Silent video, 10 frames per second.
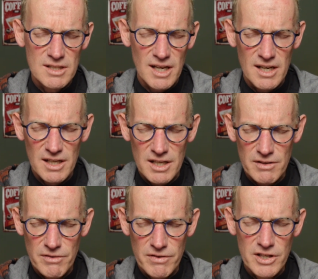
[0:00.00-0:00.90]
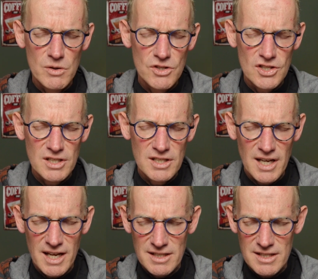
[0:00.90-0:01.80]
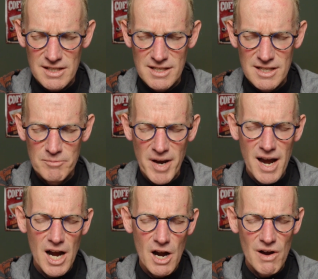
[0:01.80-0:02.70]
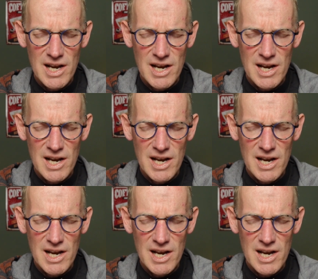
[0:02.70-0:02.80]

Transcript: and confusion and despair